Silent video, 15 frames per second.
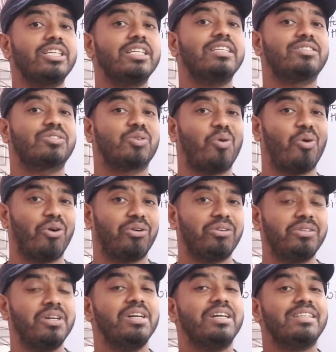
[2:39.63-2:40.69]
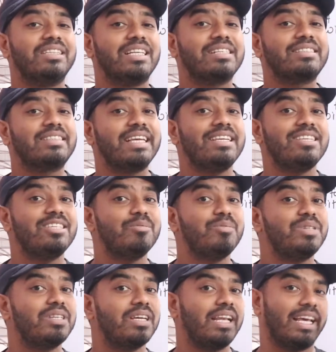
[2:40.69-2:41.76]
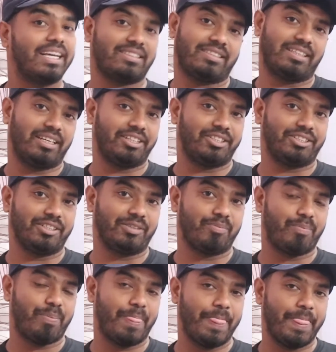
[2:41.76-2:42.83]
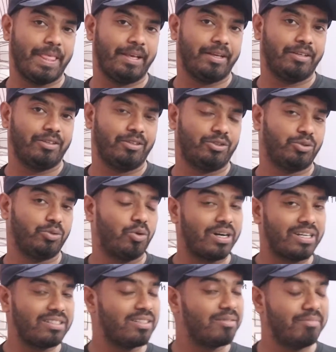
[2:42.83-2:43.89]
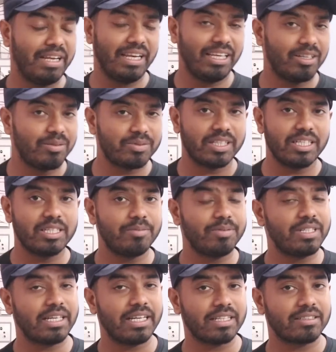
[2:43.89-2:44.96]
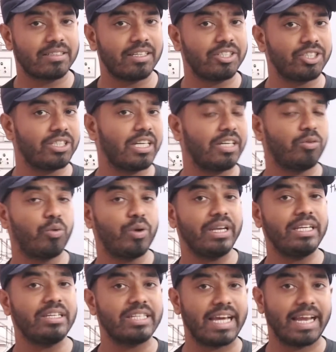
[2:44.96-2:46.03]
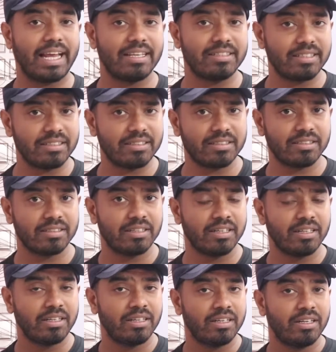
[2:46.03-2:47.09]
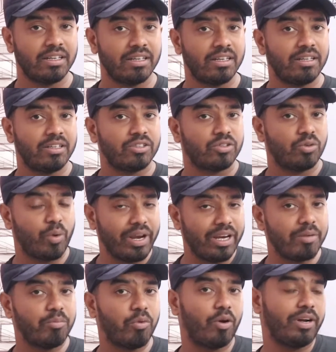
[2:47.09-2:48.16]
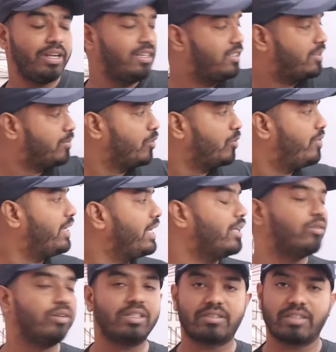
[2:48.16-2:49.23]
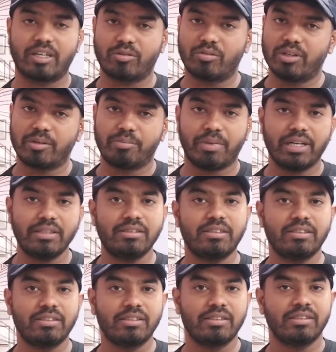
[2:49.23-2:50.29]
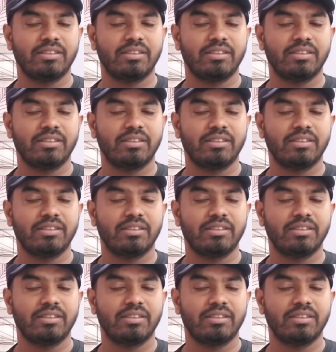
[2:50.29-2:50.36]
is called the centripetal acceleration. So what is the meaning of centripetal acceleration and when it arises? When a body is moving along a circular path,